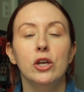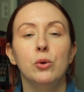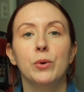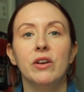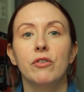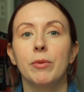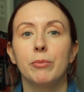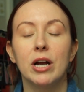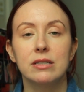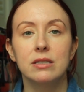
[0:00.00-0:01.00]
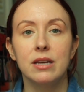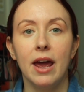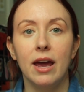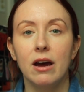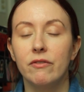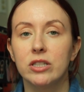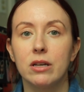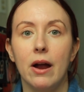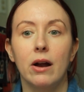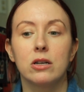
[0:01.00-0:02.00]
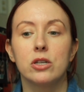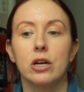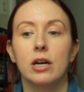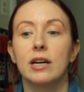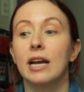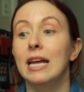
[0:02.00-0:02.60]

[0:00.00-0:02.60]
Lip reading: you read from the present day of this character